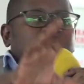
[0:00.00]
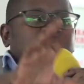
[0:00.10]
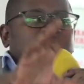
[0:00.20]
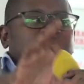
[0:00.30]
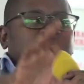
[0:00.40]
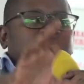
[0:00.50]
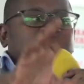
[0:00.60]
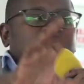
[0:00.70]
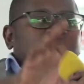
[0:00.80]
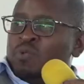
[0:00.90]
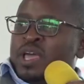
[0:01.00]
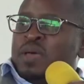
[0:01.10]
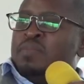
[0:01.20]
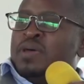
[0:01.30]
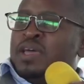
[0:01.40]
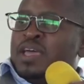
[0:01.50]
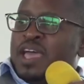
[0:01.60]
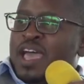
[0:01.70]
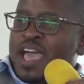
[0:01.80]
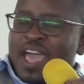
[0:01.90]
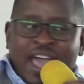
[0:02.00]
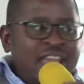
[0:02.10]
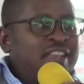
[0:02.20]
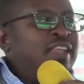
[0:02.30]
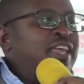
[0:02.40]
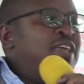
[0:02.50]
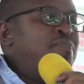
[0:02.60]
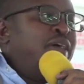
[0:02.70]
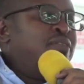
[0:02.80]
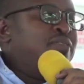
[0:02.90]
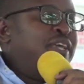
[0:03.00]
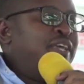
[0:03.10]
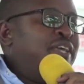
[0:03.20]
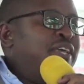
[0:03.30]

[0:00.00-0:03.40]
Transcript: World Wide Web, and email is, you